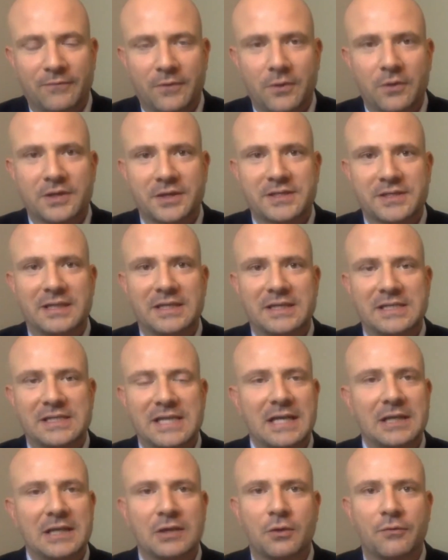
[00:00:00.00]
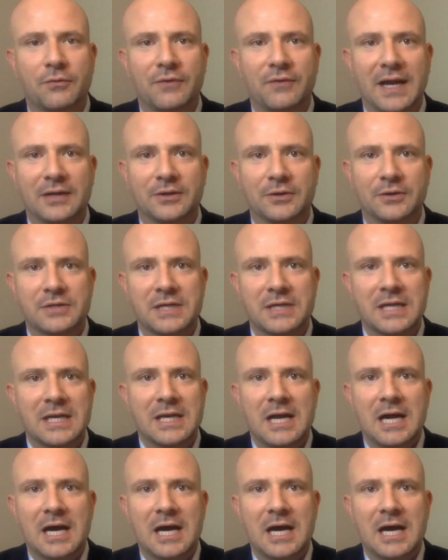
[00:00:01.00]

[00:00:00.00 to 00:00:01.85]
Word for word: to focus on these technical factors